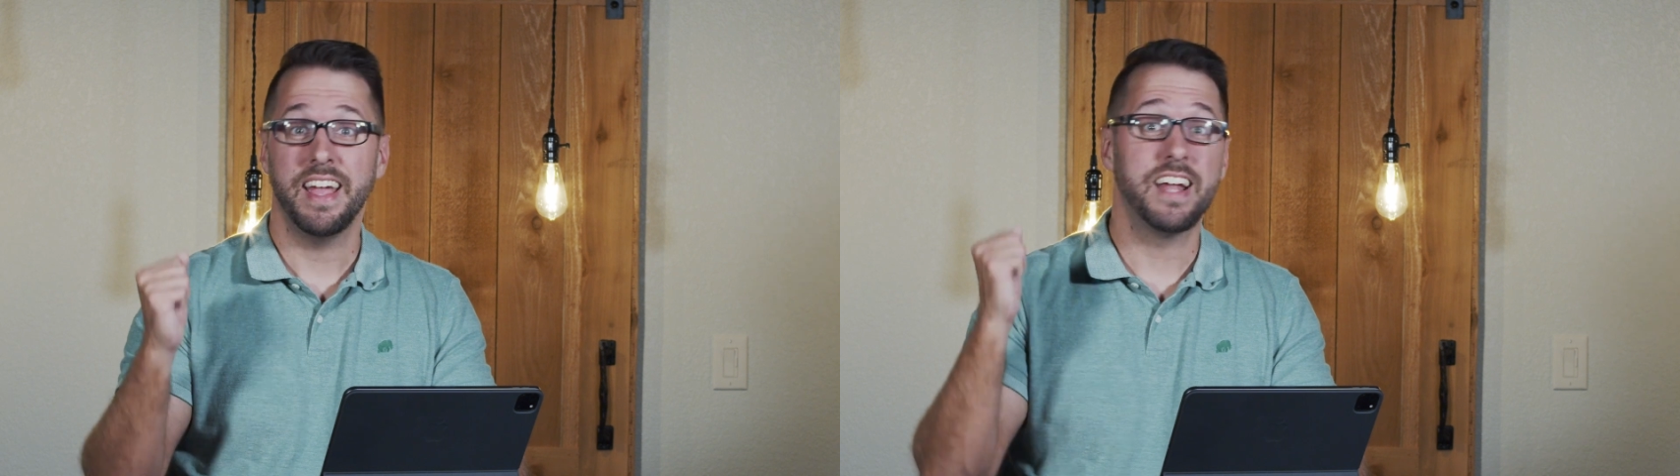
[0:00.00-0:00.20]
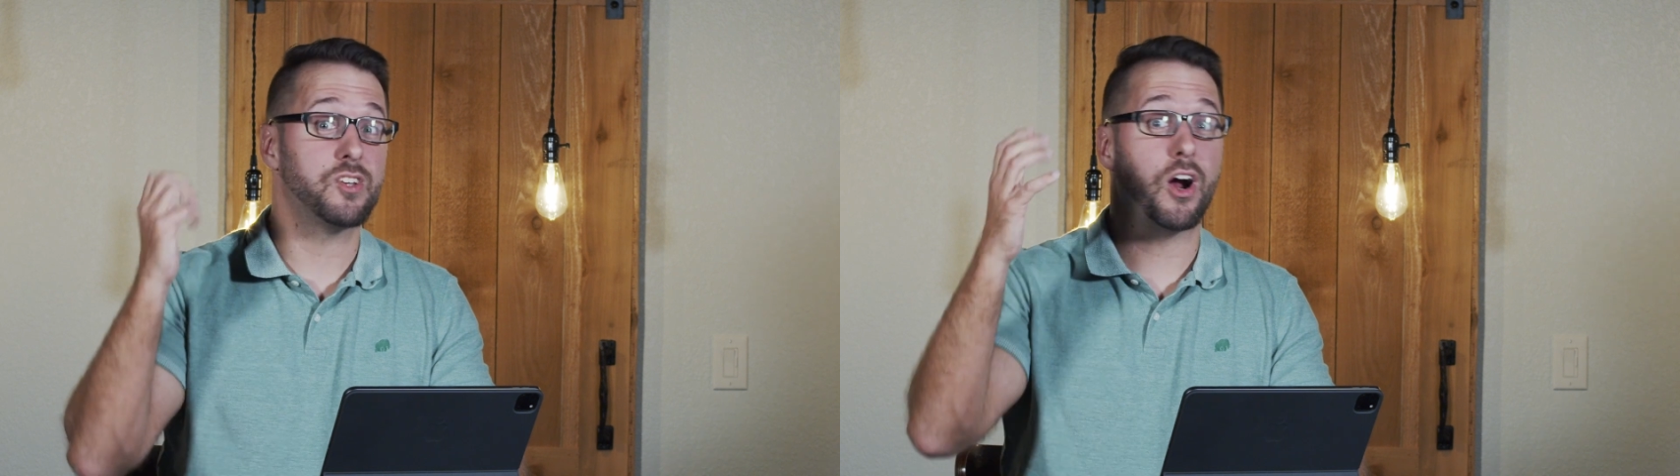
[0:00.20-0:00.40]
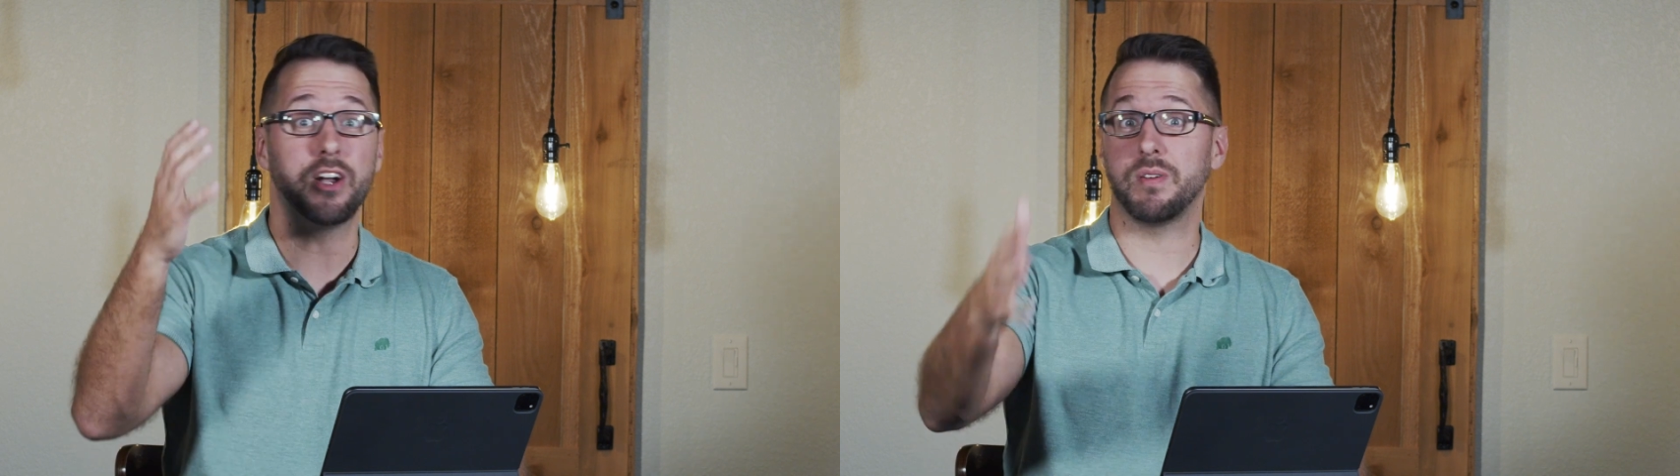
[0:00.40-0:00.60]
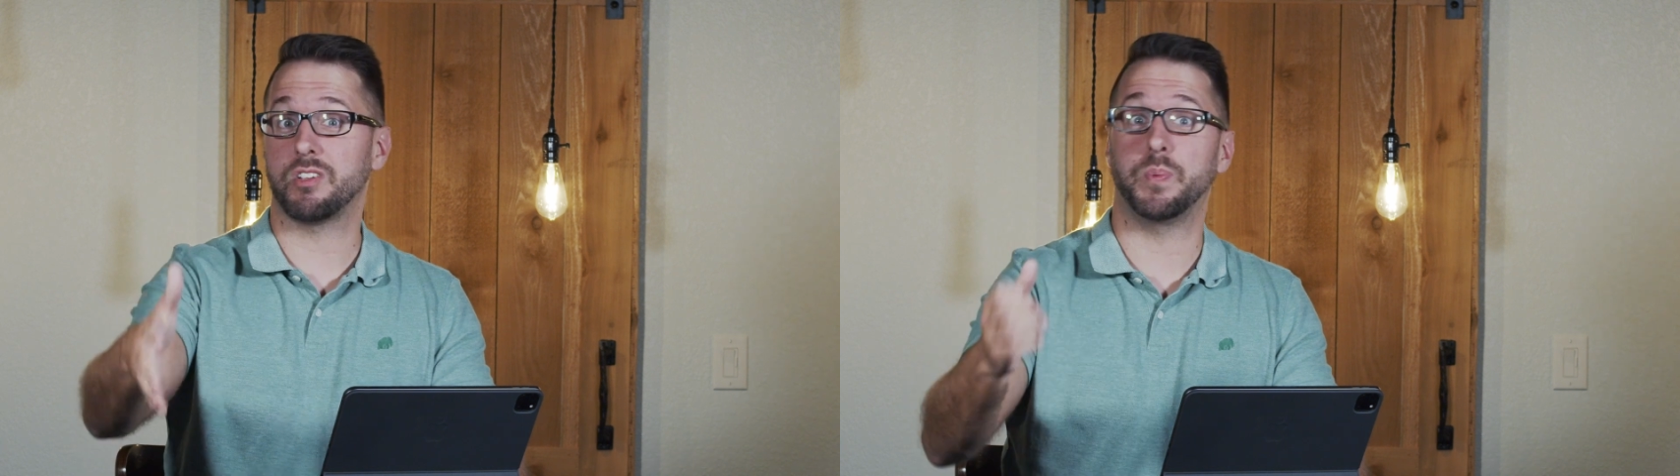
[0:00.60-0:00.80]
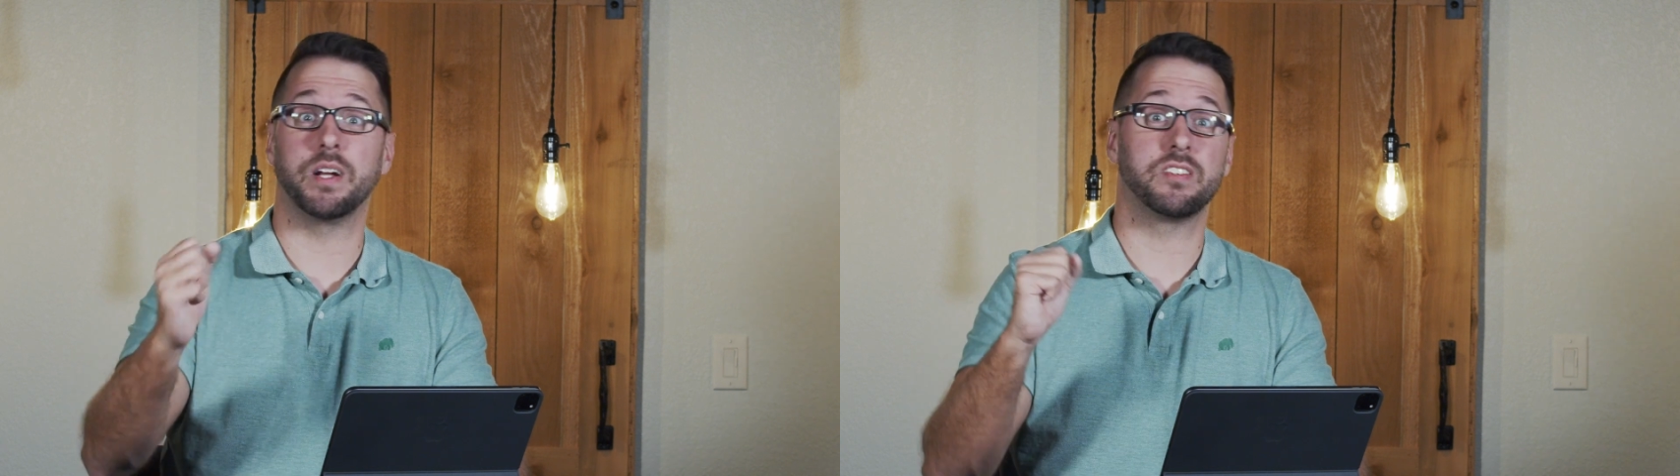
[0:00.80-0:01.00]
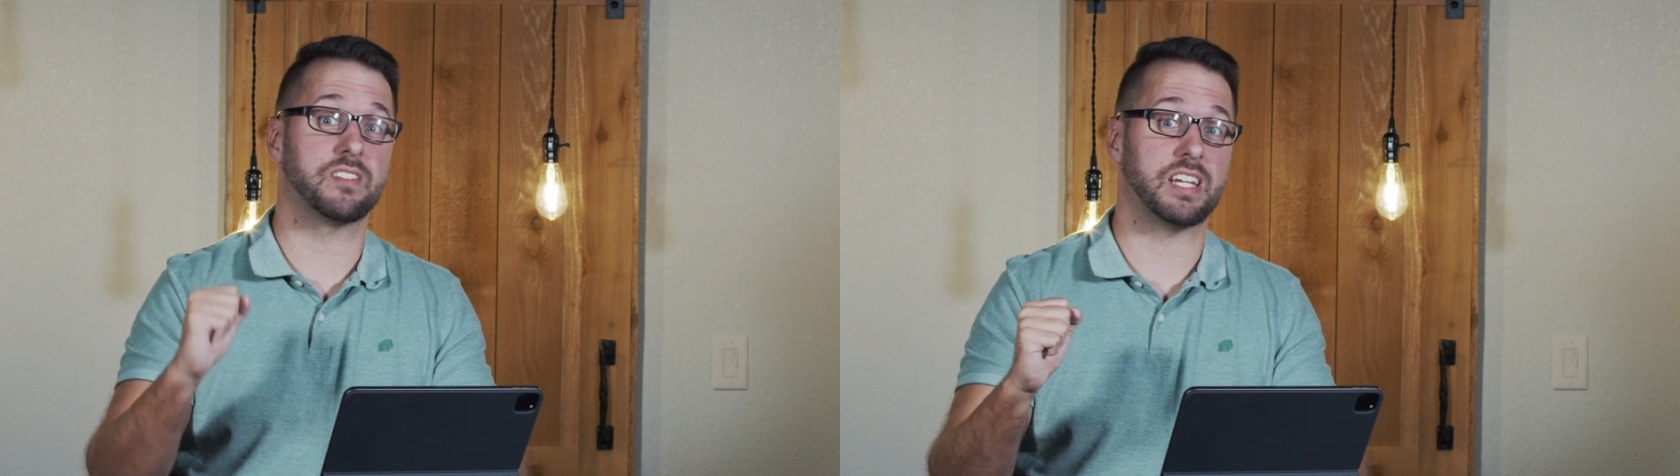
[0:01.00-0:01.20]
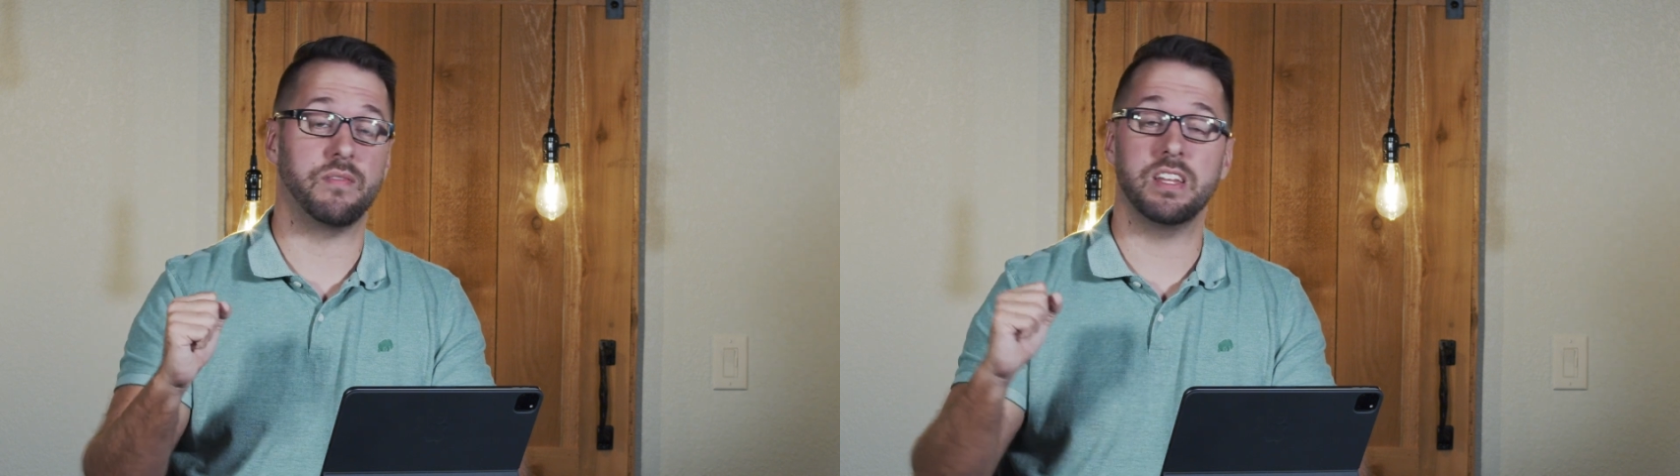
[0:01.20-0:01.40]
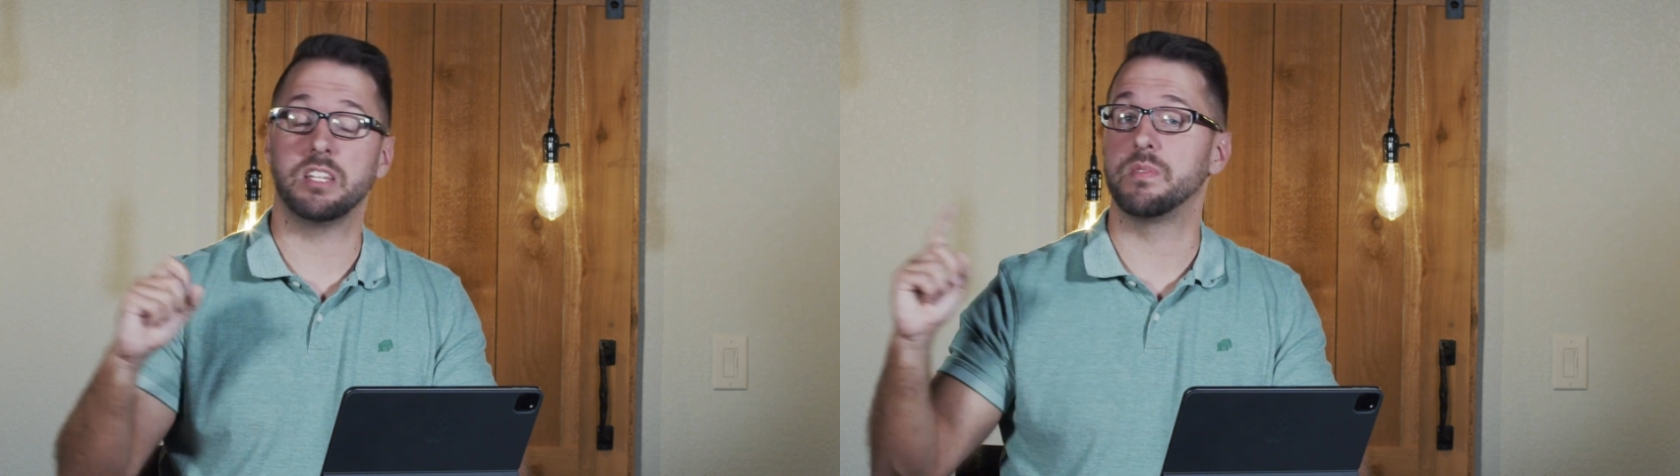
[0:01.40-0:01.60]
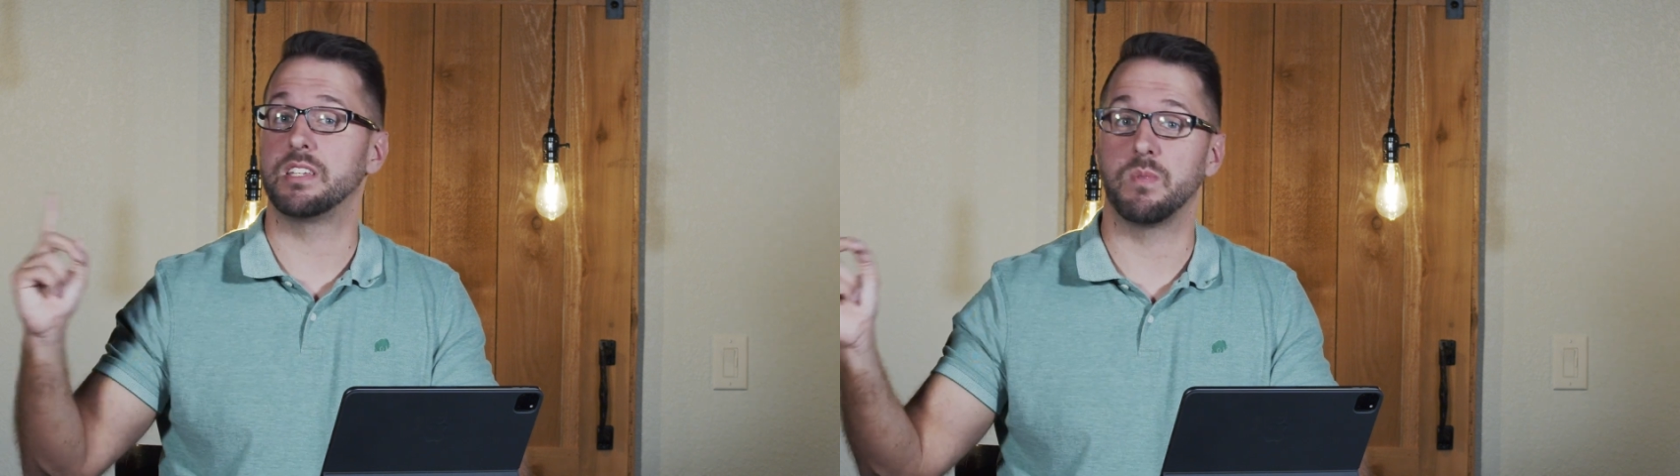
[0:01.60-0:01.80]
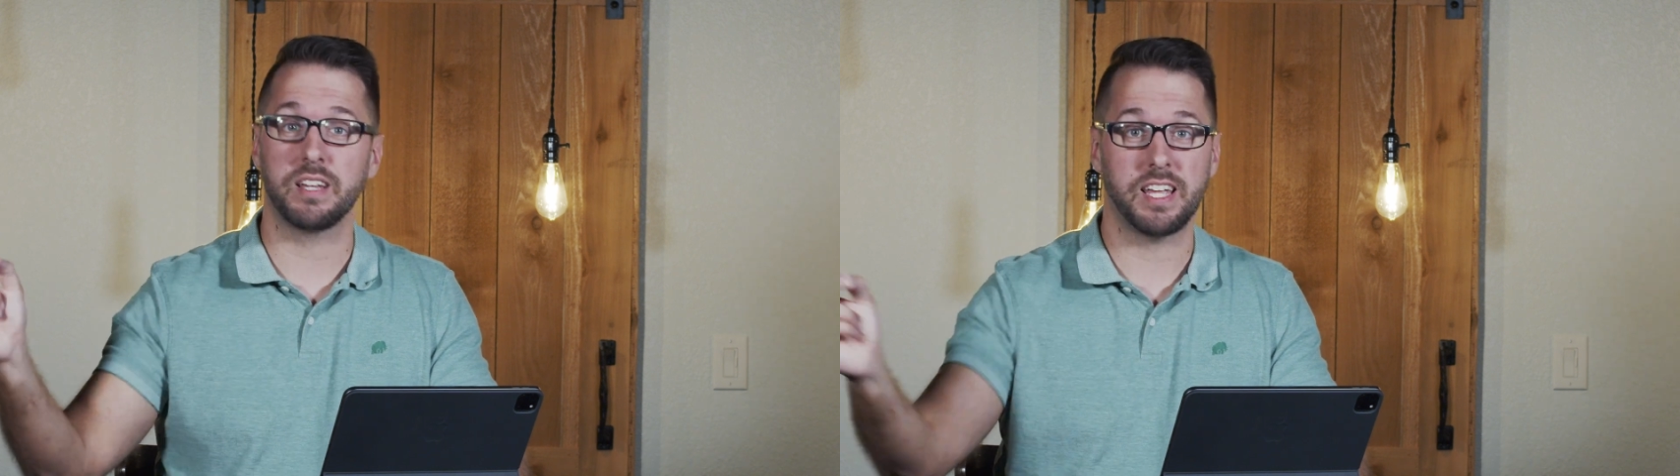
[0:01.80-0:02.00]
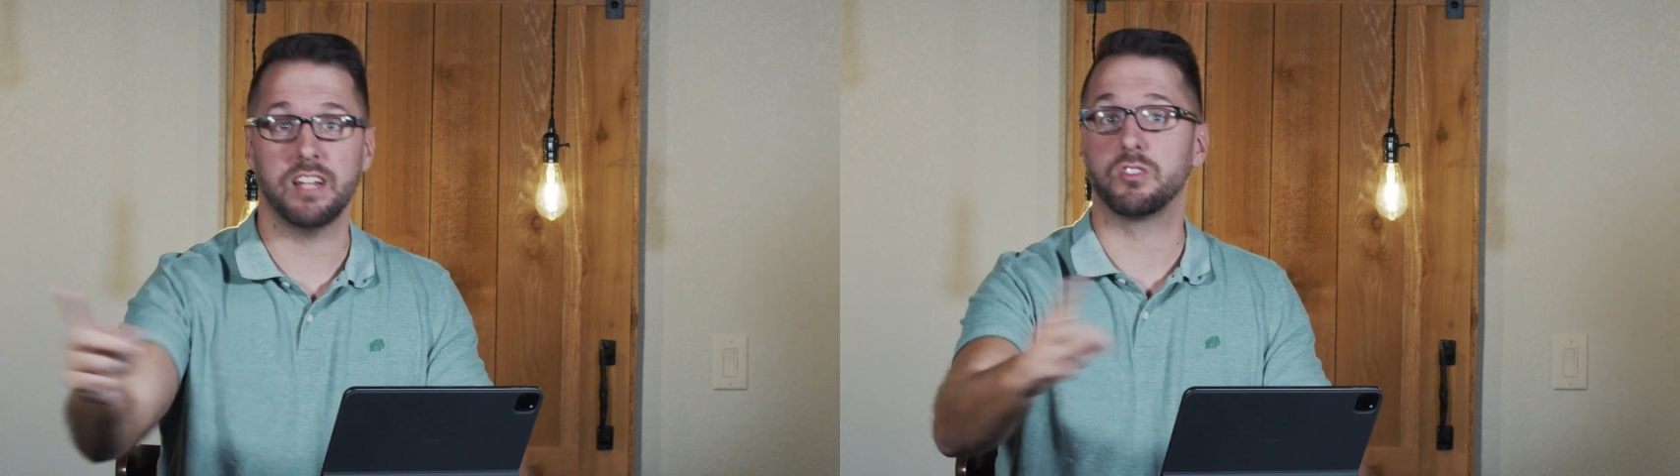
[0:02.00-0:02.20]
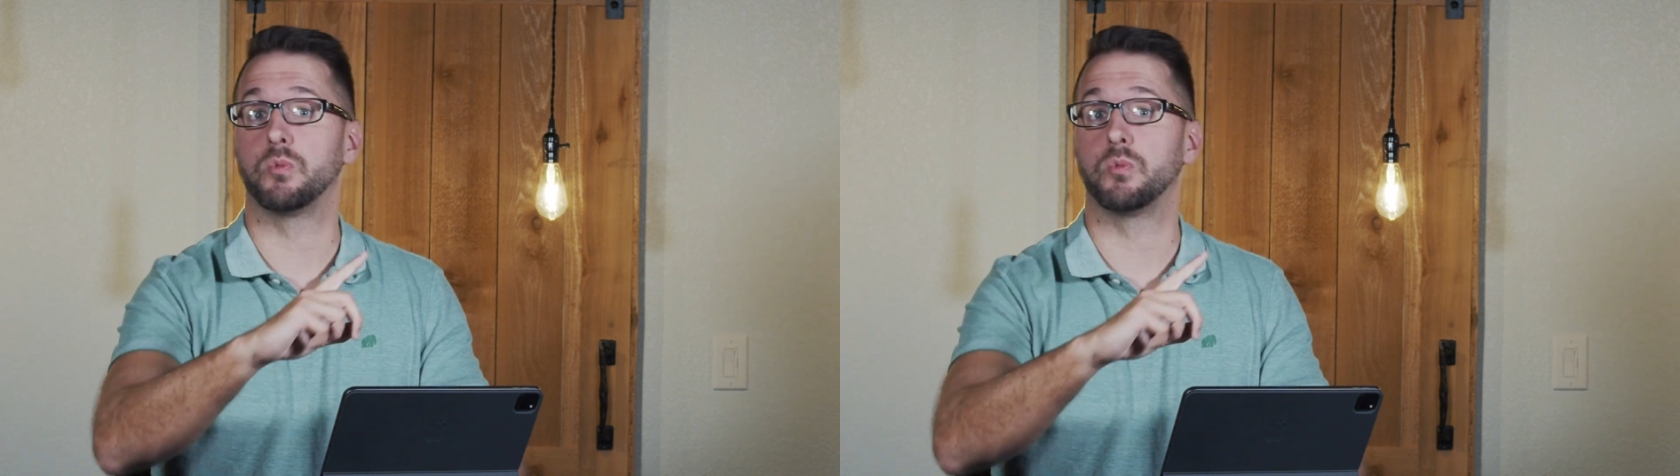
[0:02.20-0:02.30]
It's hard to experience this kind of intimacy when kids